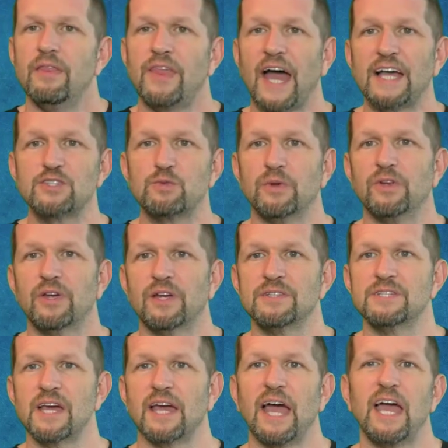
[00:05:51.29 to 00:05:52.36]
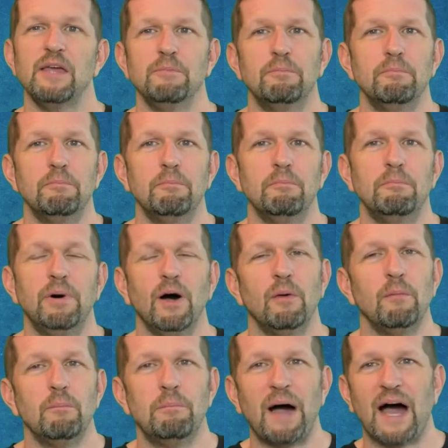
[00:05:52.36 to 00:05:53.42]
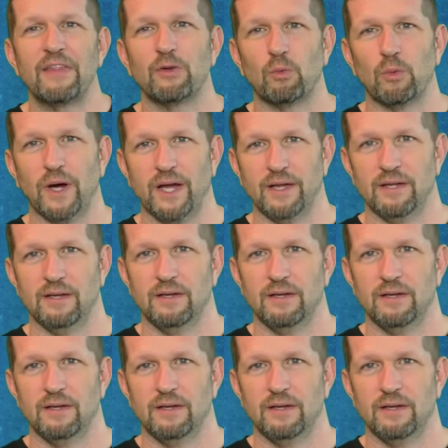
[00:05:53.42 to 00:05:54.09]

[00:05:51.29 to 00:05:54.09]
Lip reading: That's when you can say, hey, but by the way.